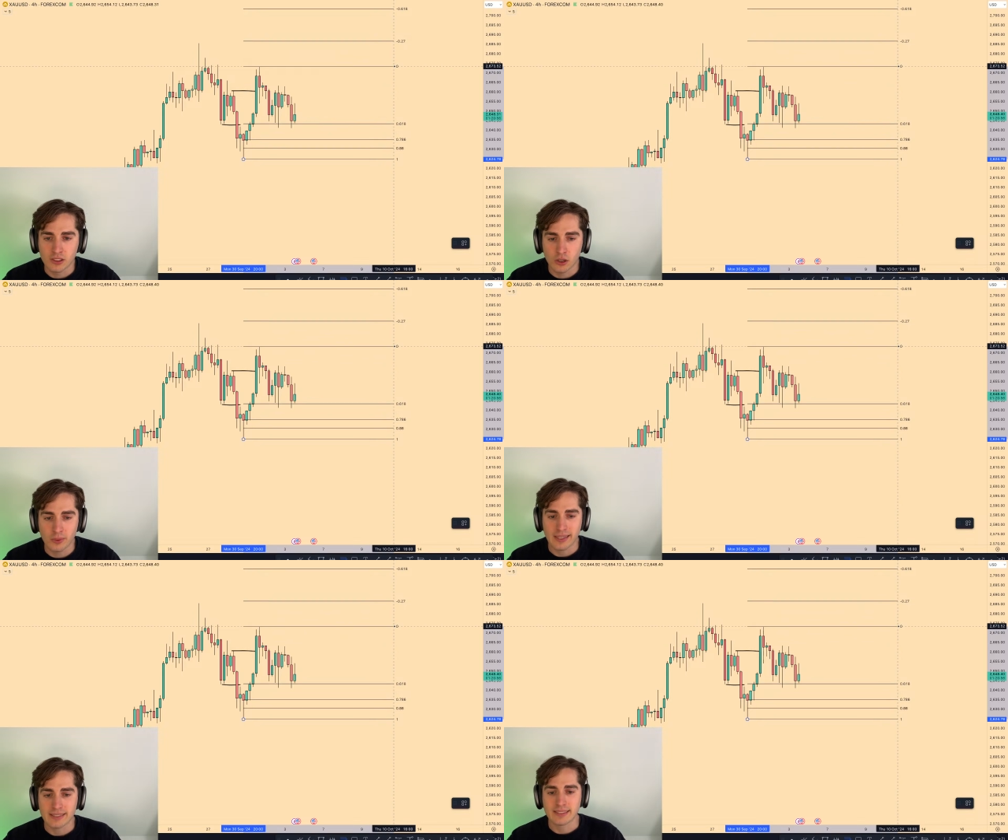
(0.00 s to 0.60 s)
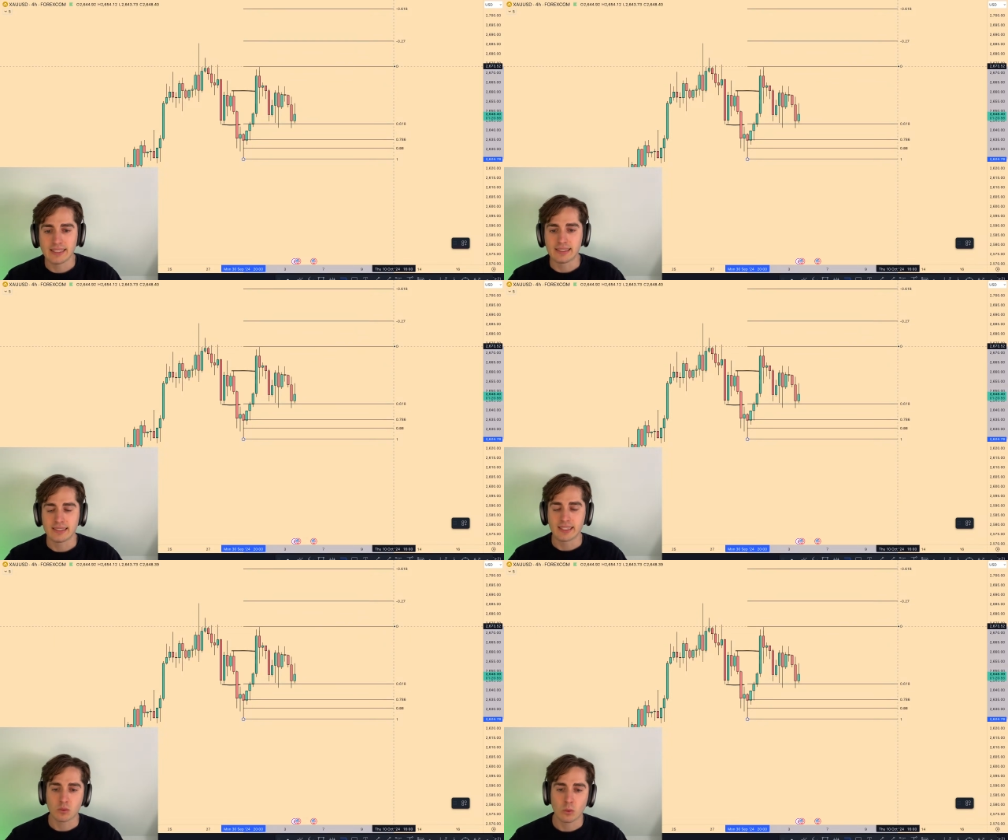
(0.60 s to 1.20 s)
So we can see
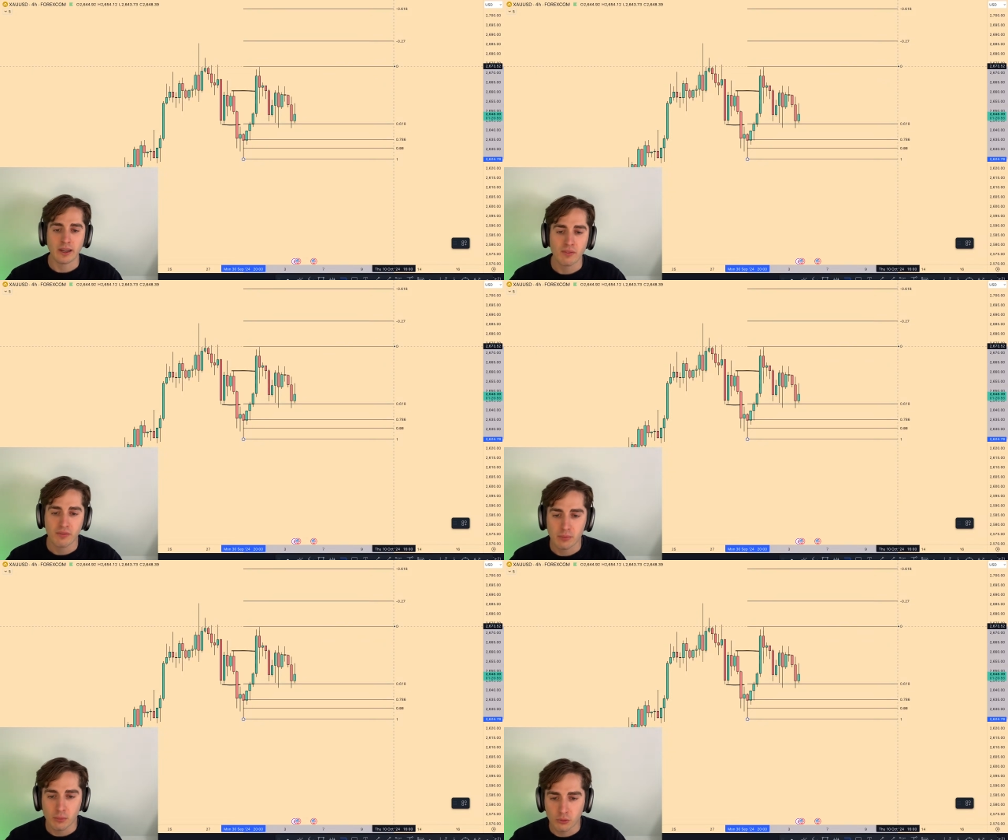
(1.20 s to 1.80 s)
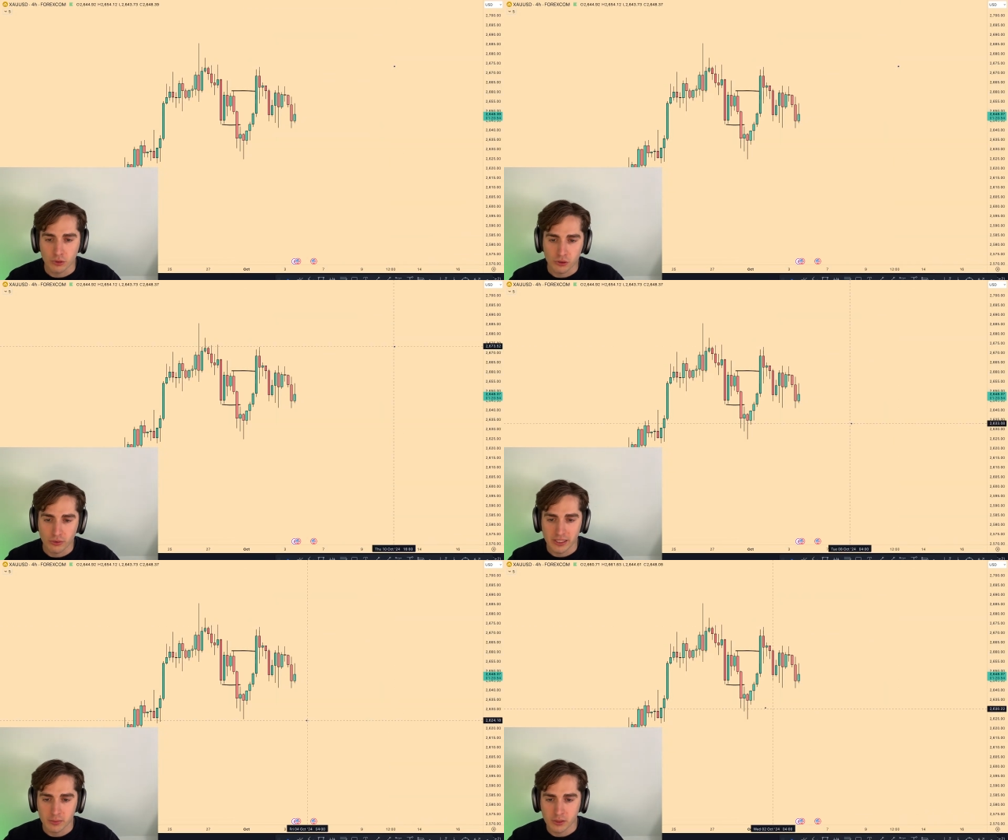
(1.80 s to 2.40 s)
618 fib
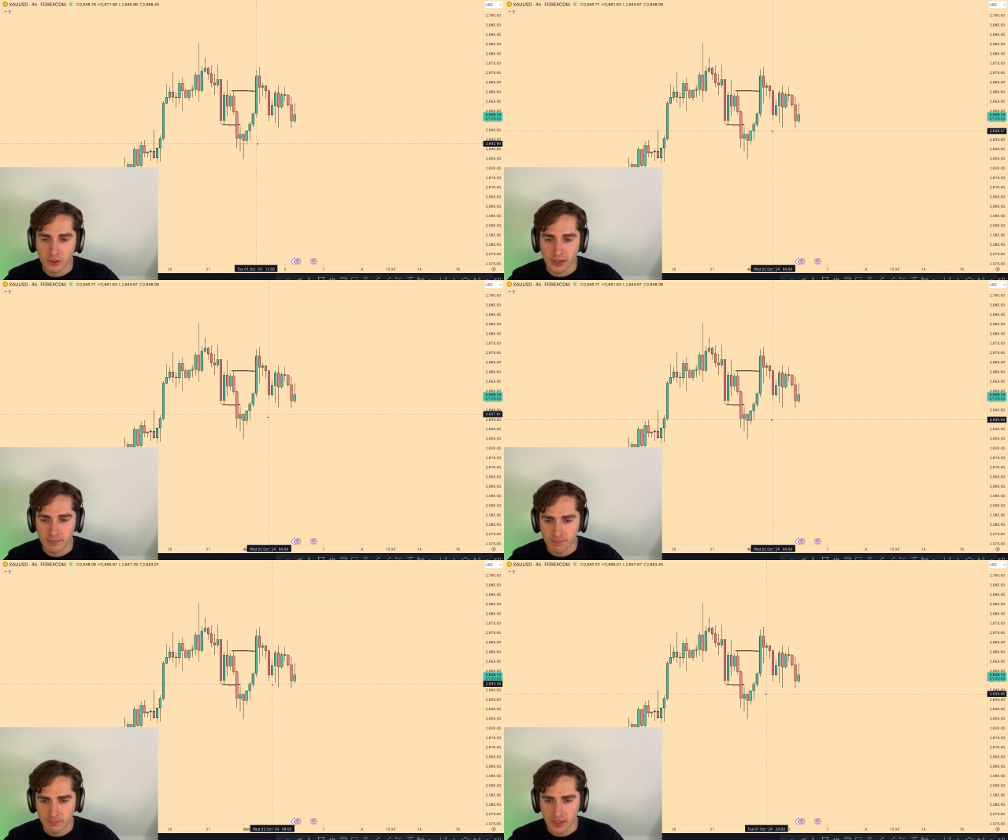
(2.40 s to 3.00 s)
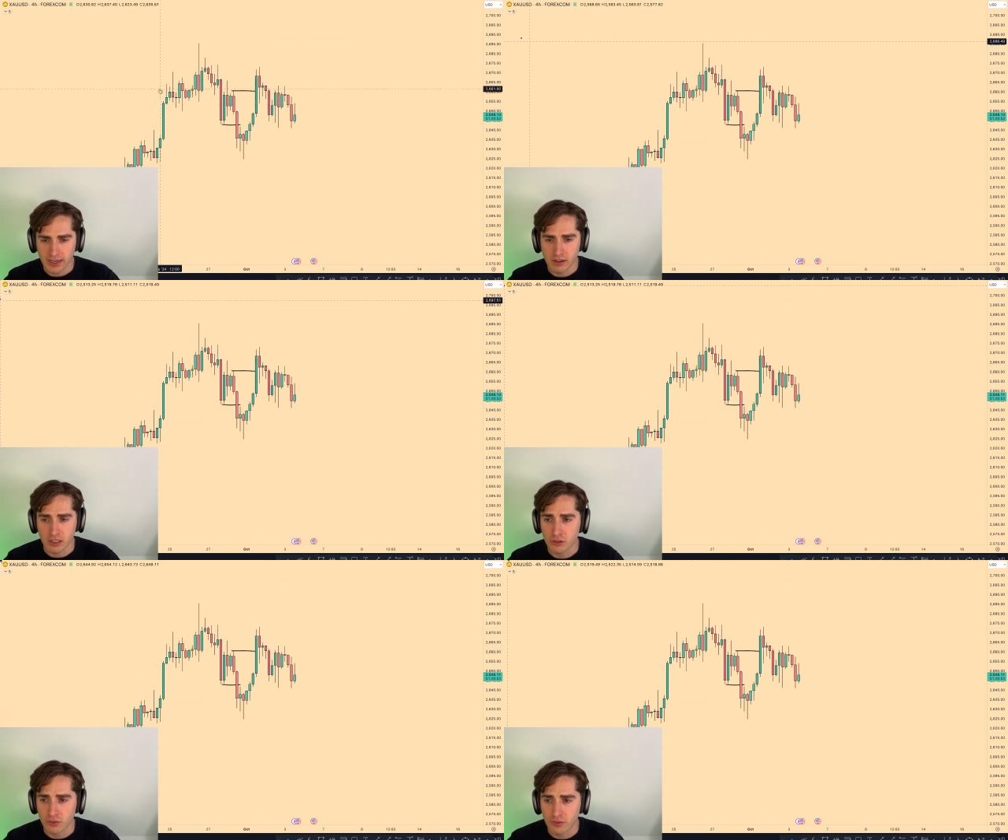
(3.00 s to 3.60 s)
retracement, so a
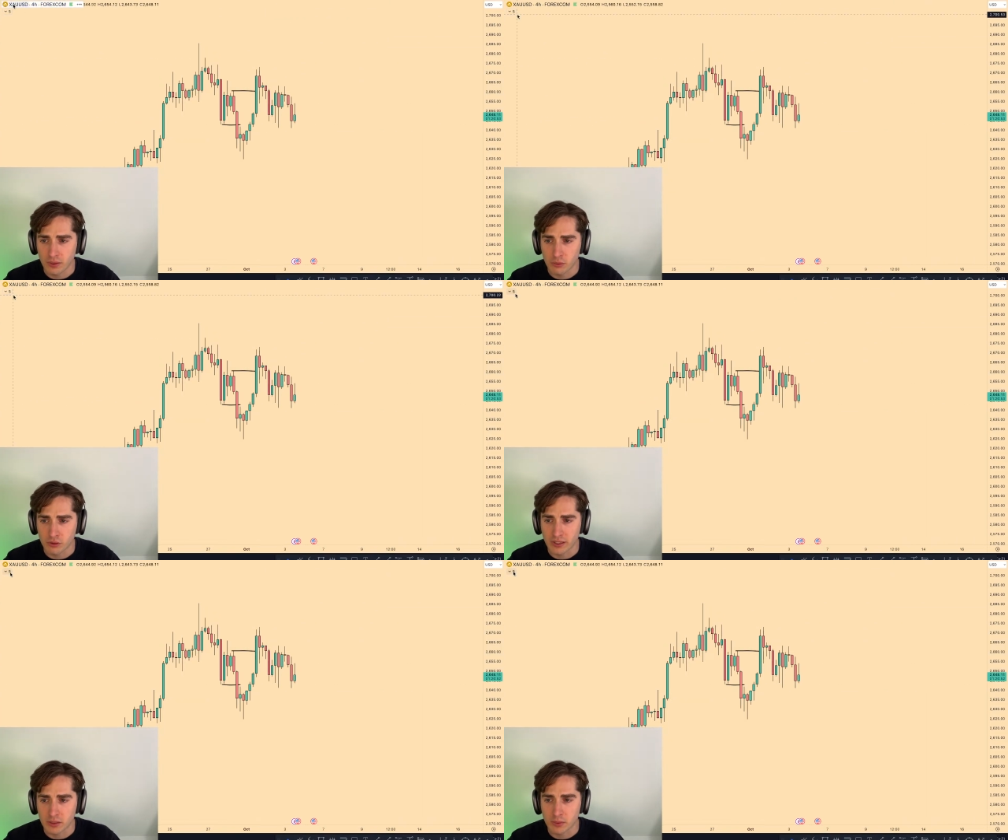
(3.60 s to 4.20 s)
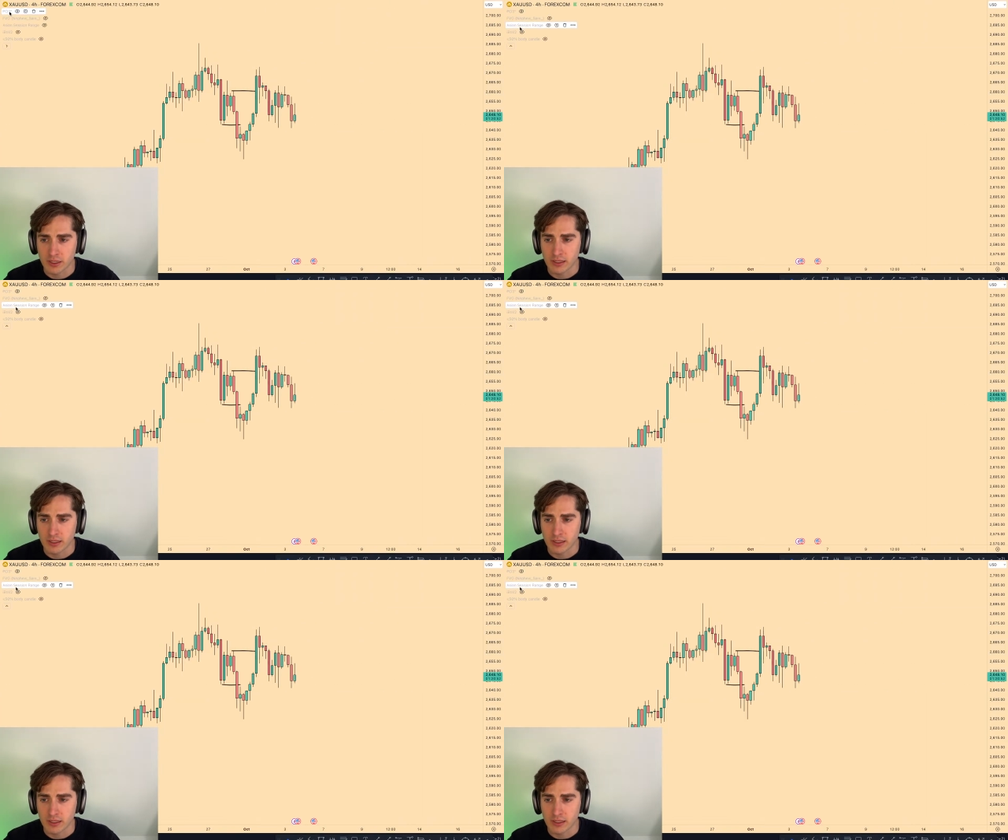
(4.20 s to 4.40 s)
nice fib retracement.